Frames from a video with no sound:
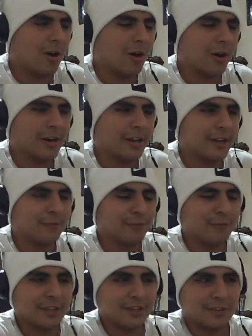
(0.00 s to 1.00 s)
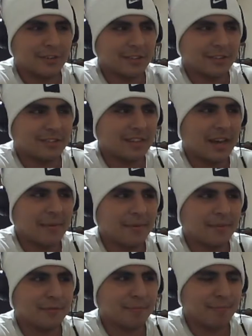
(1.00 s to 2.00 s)
RA fits on this type
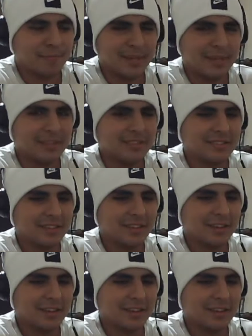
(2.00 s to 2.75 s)
of beat.